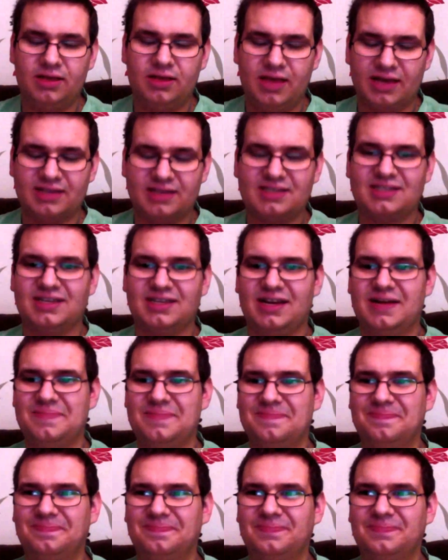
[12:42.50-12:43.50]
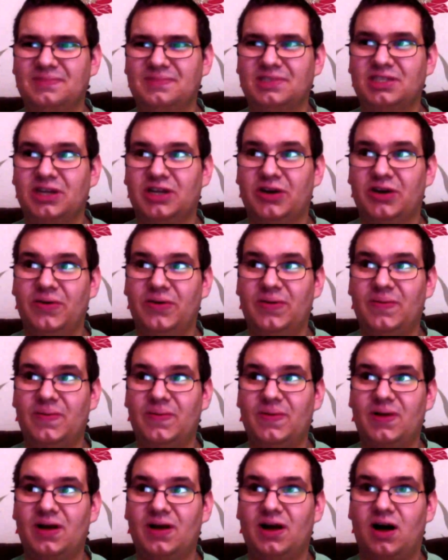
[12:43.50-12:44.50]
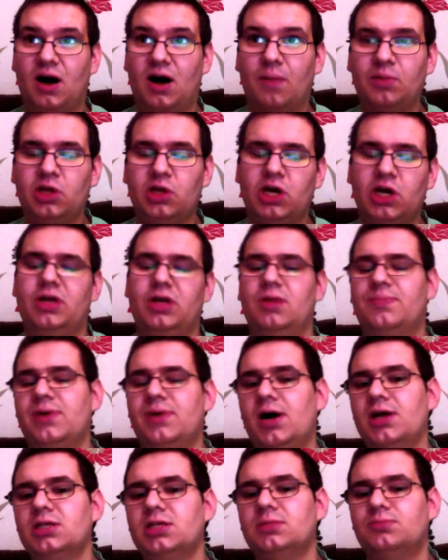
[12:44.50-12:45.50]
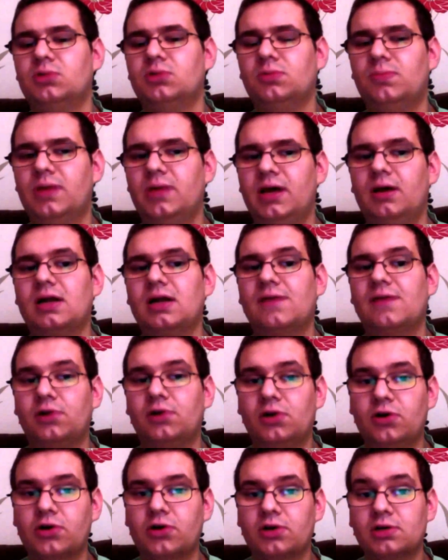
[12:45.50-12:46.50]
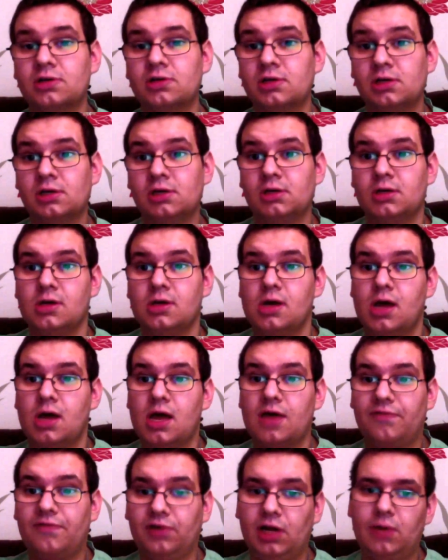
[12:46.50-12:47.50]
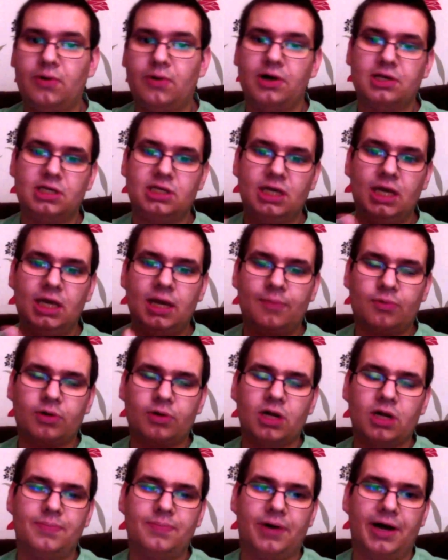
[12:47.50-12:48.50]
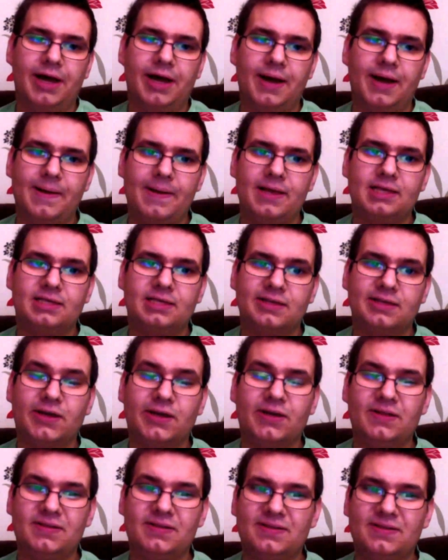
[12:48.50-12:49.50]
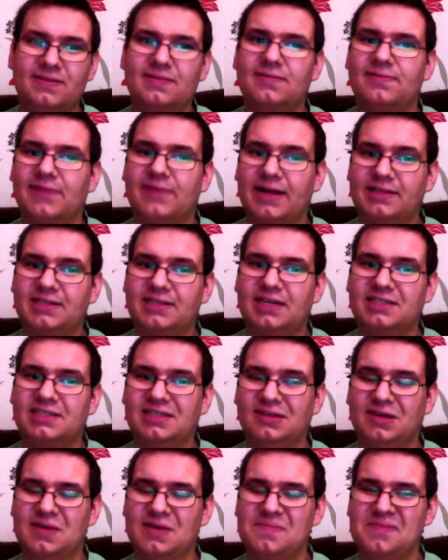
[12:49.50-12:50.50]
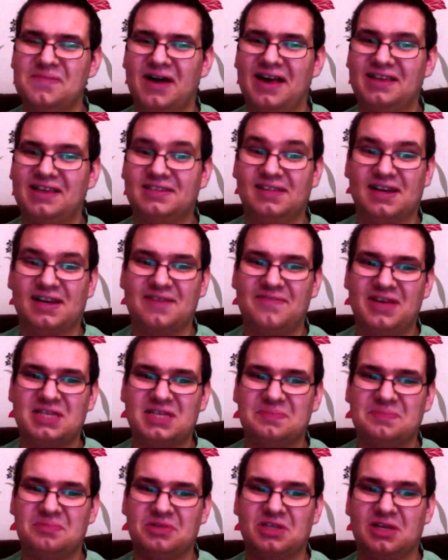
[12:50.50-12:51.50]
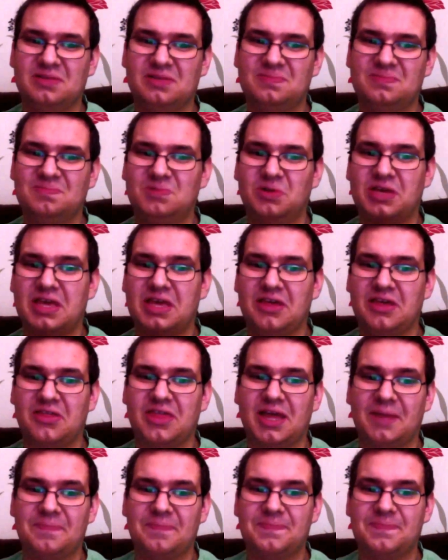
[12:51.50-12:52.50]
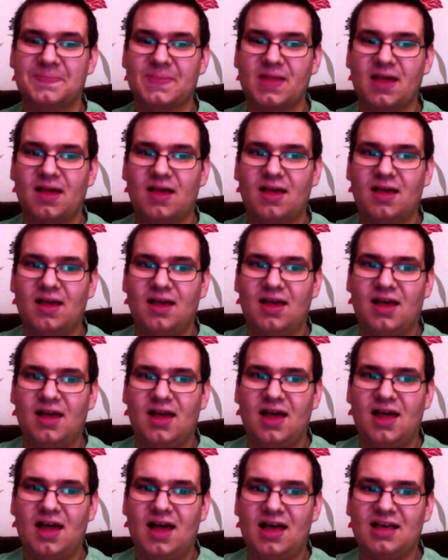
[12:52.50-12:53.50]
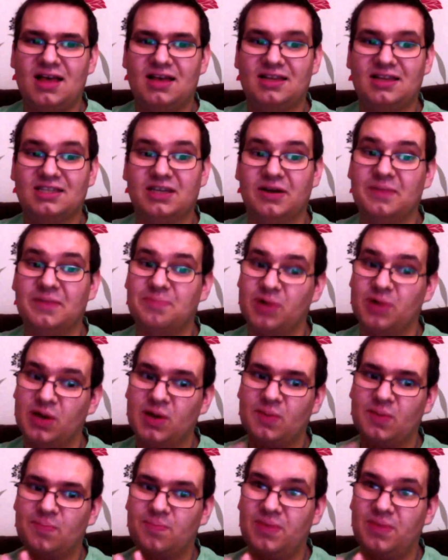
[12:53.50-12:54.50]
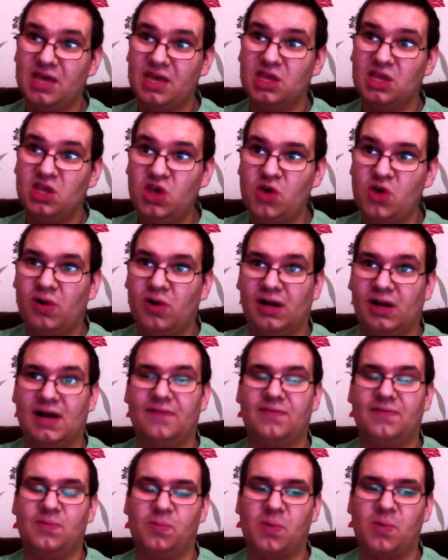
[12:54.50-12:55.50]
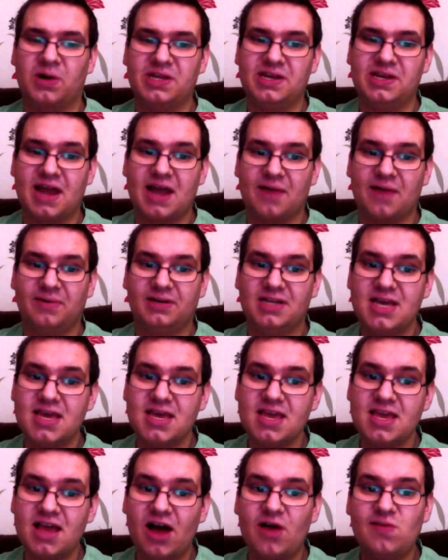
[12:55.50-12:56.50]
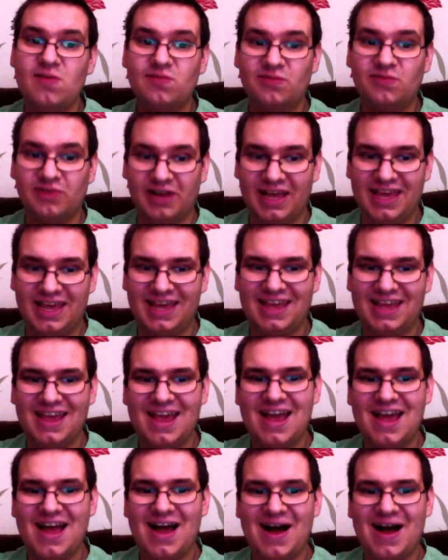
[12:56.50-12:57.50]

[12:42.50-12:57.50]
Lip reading: yes, so I'm going to go there in person probably. I'll have a look. If I like what I see, I'm probably going to buy it. It's a fantastic looking bike. It's like a Vespa looking thing. So being new and have a 1 year guarantee, hopefully